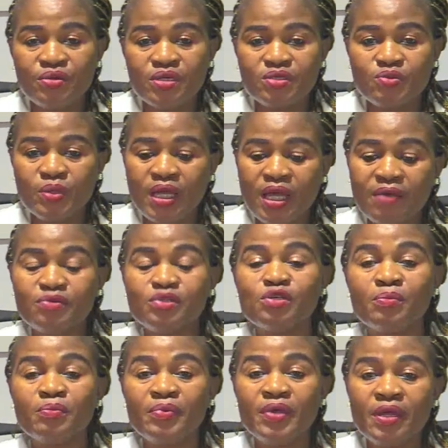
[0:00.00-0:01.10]
we have some
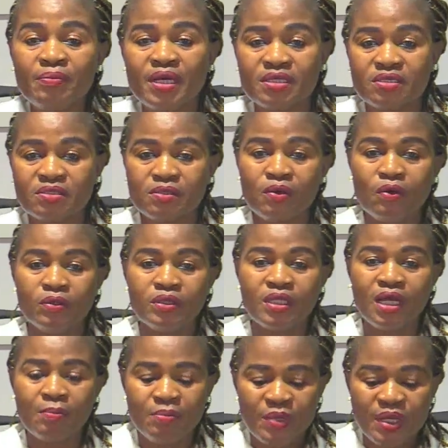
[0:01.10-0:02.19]
papers on our
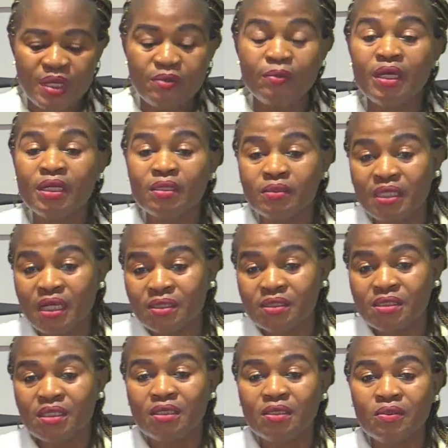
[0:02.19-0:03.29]
menu, and that
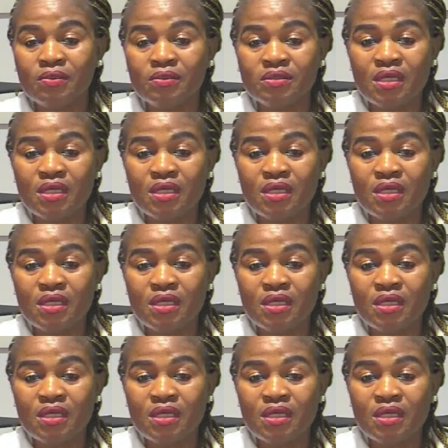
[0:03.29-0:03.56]
includes